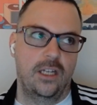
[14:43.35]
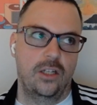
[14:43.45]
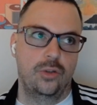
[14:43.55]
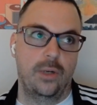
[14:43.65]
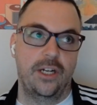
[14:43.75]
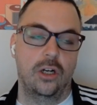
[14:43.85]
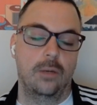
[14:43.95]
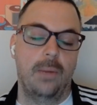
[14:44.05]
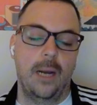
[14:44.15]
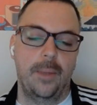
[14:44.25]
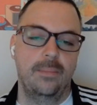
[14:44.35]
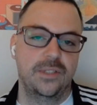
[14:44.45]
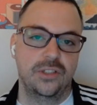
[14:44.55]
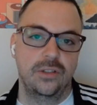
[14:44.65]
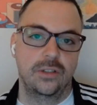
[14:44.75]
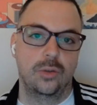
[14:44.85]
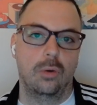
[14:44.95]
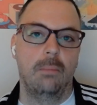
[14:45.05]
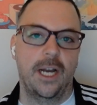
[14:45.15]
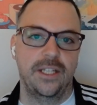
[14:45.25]
trigger pop-ups to
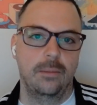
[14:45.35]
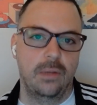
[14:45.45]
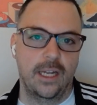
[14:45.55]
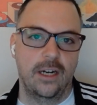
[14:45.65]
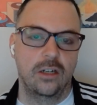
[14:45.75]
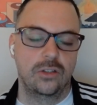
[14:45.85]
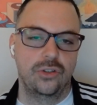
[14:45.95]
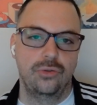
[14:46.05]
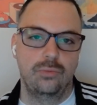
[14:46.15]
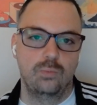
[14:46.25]
remind the player to